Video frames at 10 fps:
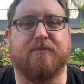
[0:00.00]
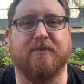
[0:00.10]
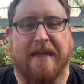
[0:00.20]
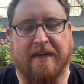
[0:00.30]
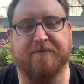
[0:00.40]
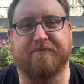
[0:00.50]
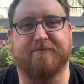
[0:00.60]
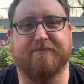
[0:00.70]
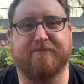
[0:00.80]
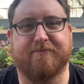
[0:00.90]
Yeah.
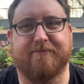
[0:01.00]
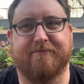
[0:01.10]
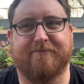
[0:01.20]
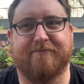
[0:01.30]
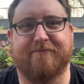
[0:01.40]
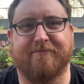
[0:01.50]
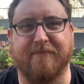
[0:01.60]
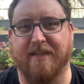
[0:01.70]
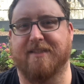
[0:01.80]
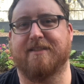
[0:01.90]

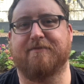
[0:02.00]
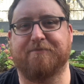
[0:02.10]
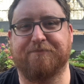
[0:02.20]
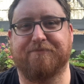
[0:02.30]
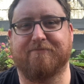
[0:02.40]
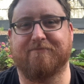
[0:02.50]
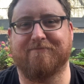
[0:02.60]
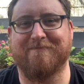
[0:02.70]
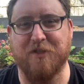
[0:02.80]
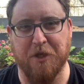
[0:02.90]
Thanks.
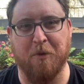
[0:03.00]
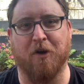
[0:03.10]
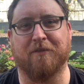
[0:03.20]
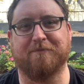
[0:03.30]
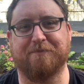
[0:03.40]
See you tomorrow.